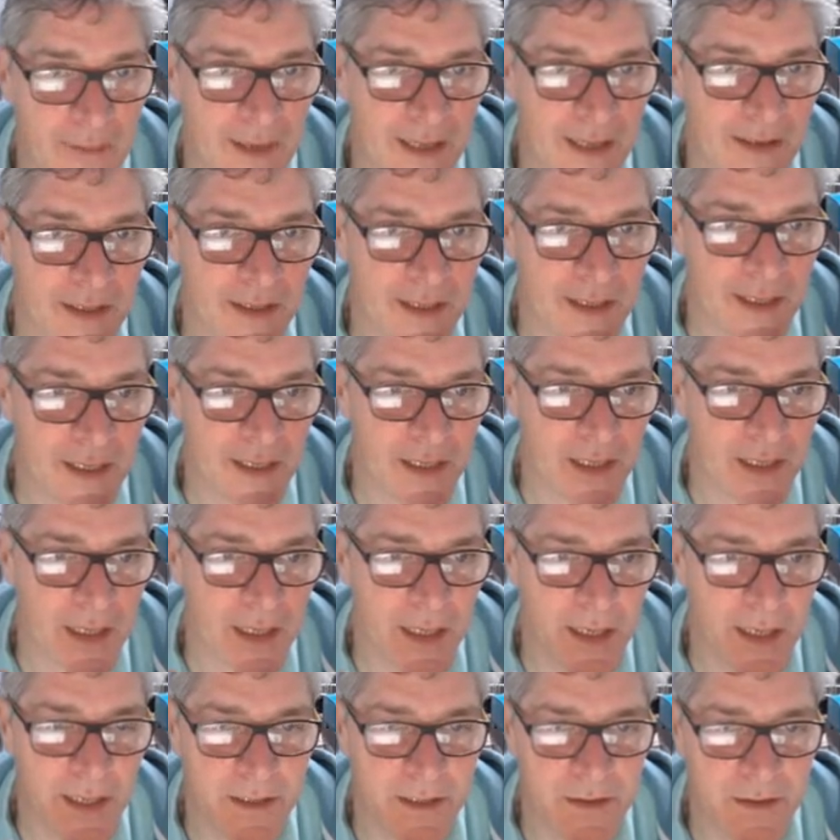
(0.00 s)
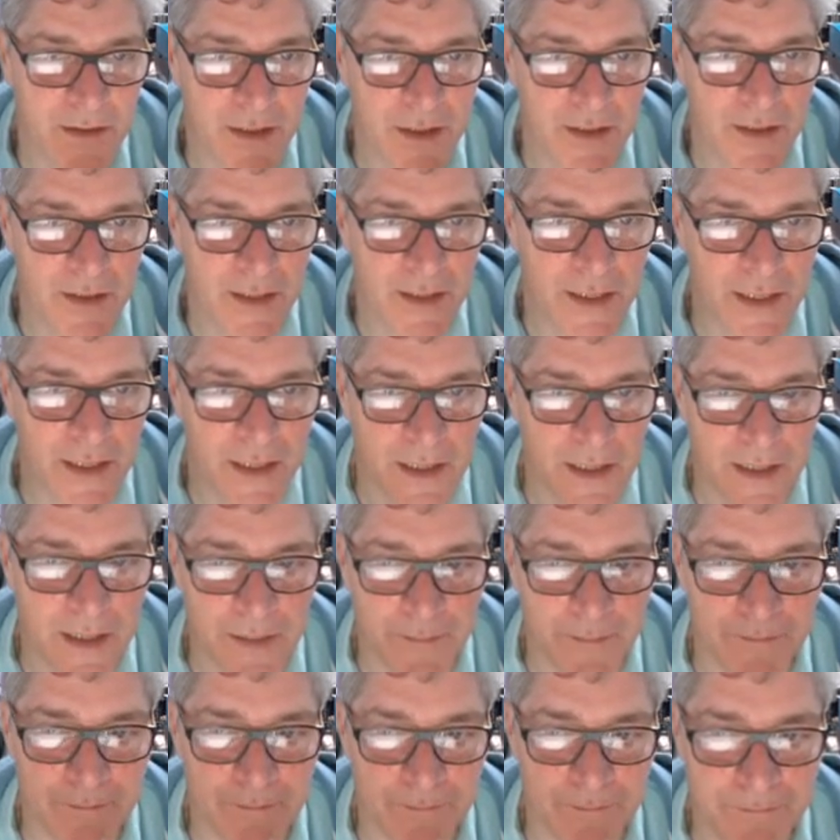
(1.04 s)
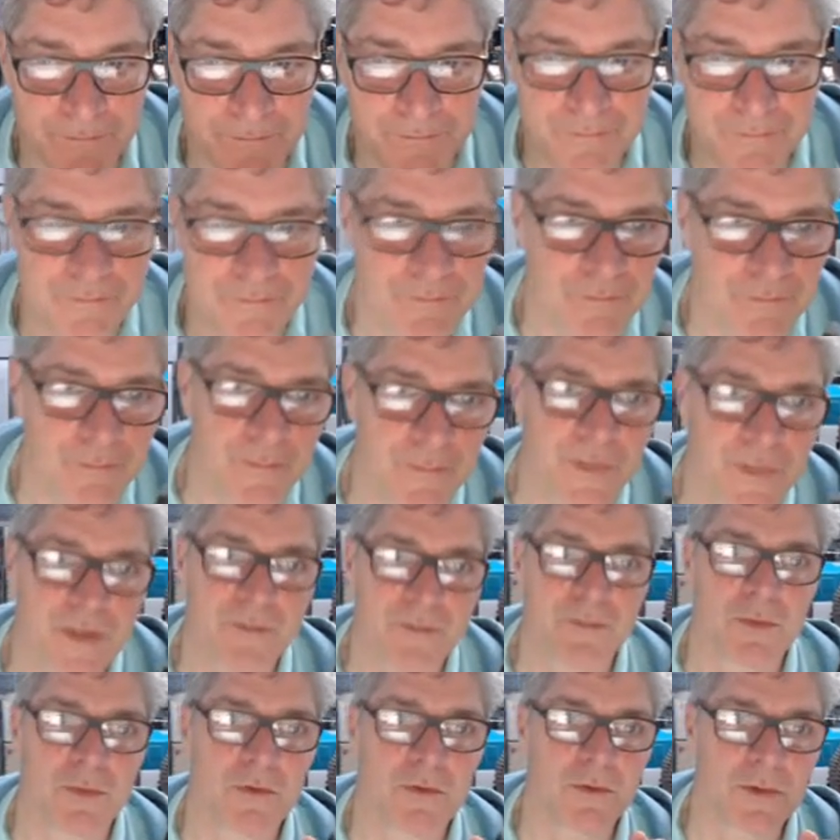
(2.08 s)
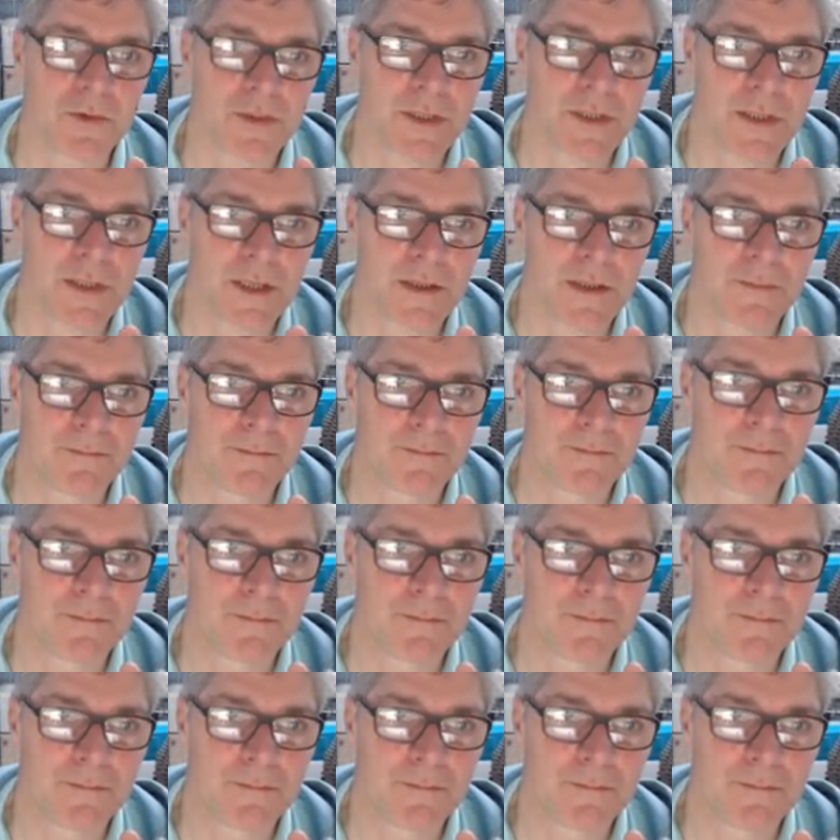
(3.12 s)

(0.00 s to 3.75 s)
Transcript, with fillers: about the uh, the um, this board here.